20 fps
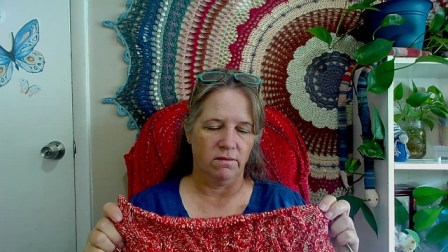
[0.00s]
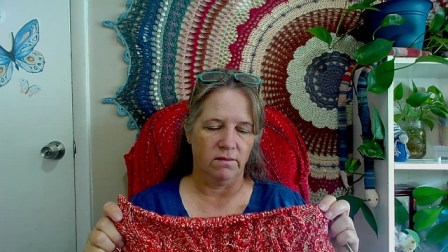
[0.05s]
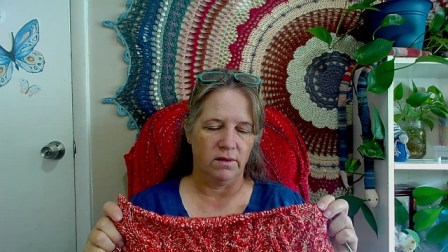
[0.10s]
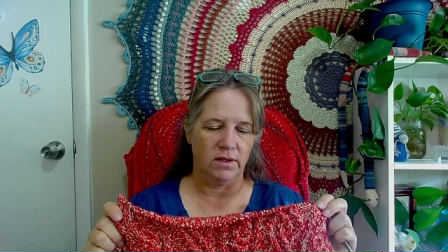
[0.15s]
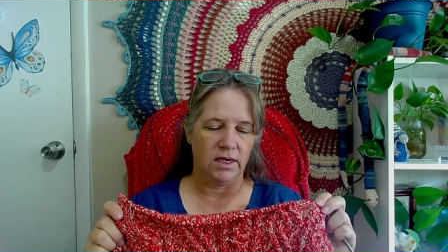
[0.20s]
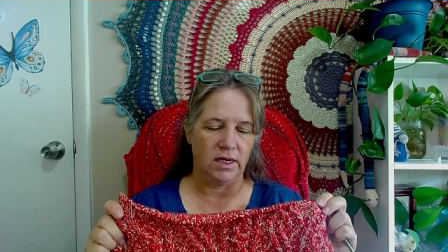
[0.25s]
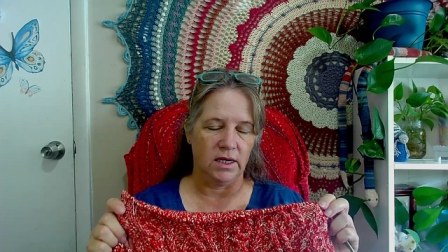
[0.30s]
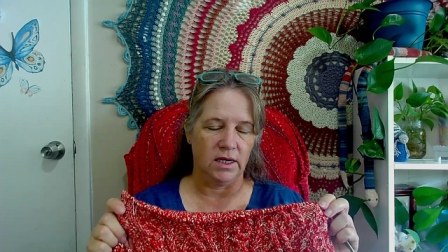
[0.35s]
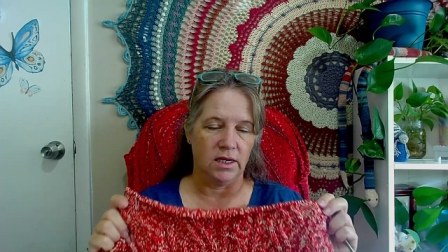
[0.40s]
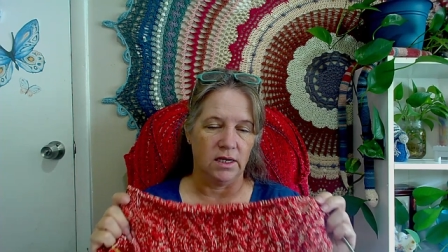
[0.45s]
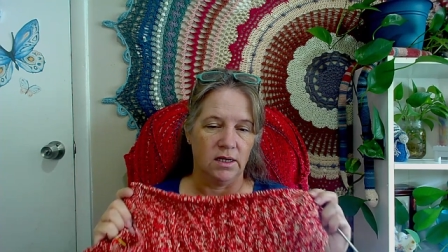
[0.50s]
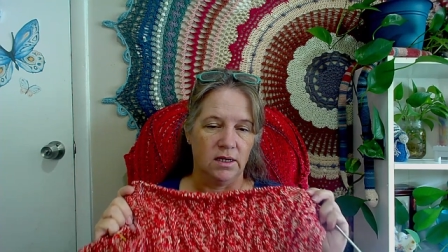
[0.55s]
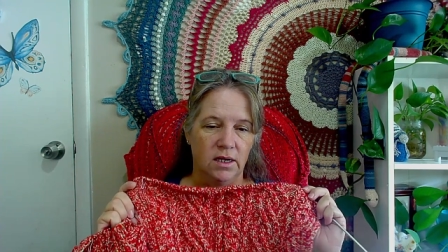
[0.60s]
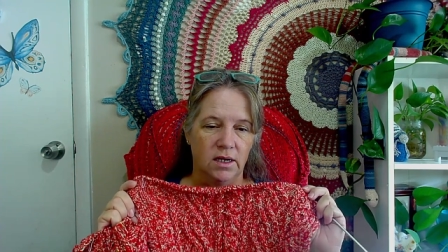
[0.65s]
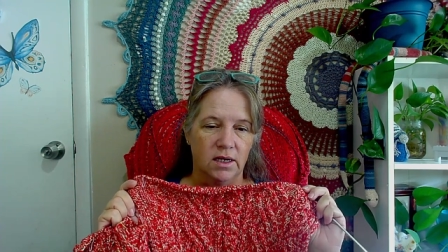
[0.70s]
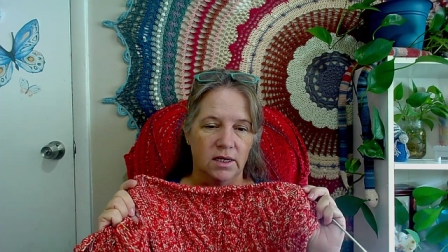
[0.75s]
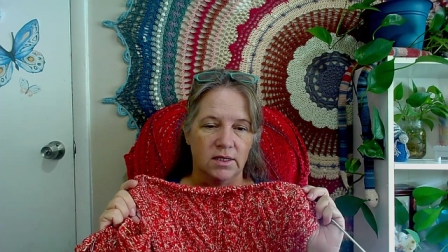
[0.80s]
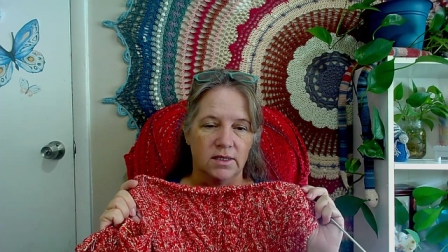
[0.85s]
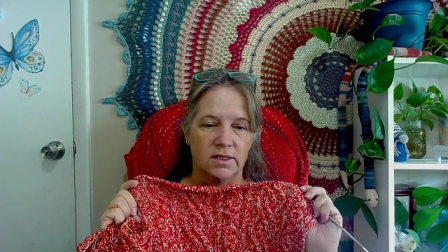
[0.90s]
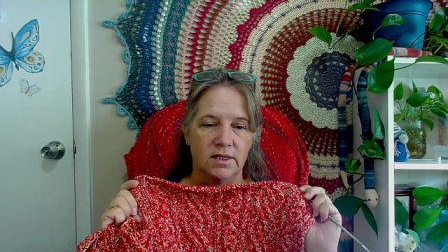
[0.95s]
knitting,
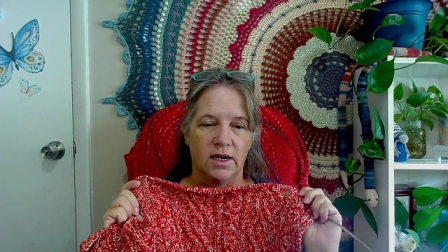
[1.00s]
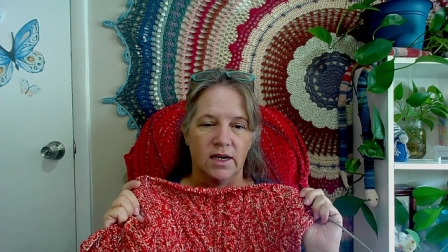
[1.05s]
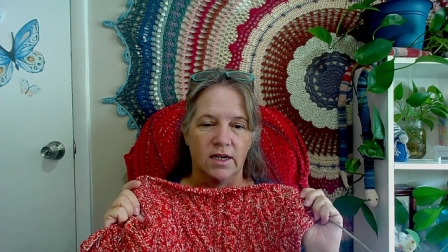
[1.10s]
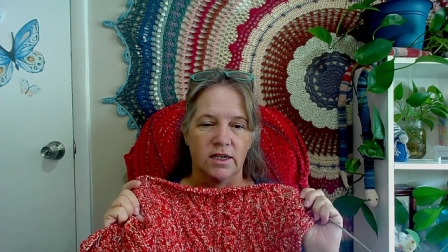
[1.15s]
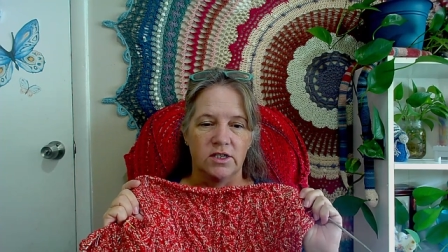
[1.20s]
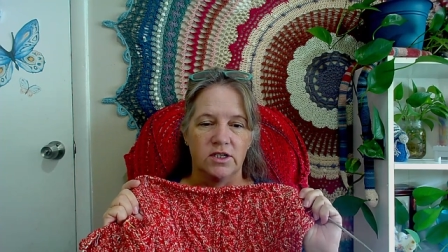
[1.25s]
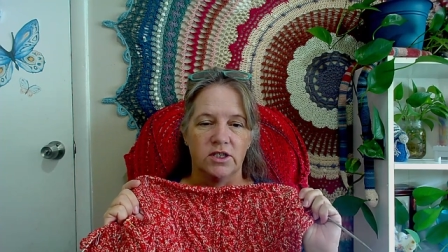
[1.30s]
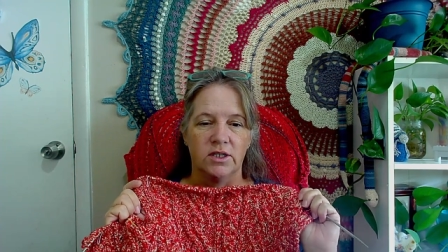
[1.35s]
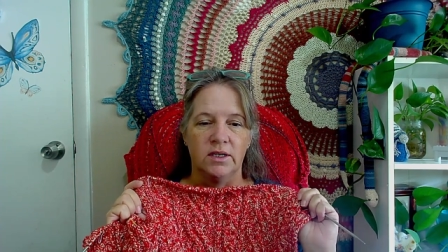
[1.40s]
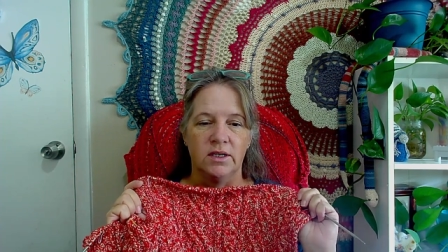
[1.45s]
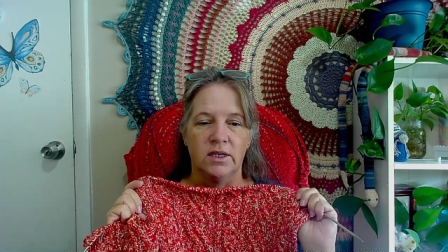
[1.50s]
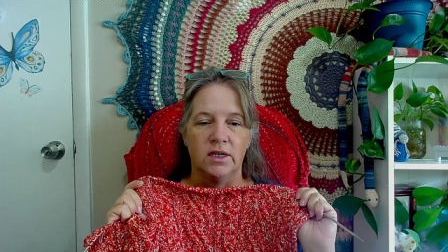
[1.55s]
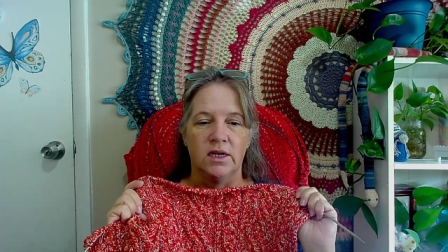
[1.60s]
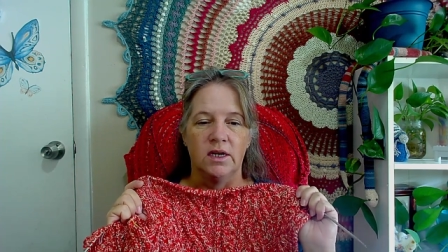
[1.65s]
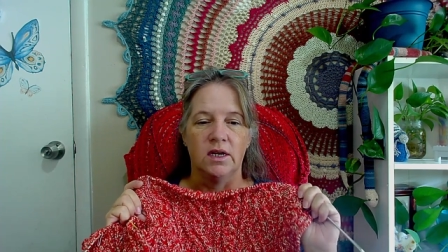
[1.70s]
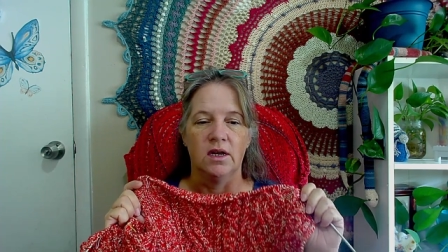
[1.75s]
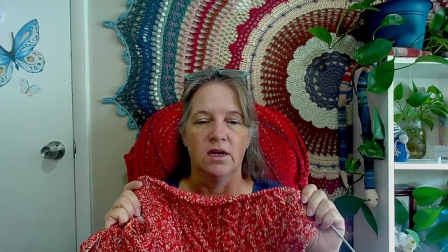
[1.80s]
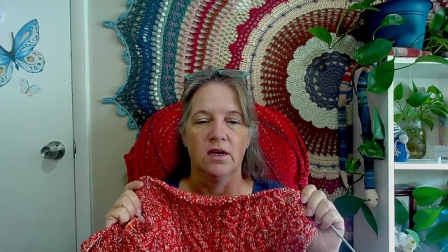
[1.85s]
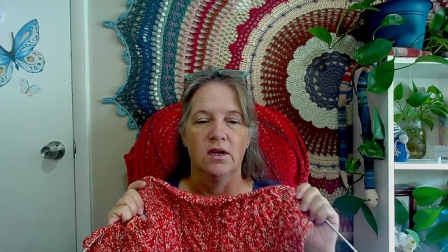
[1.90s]
it's actually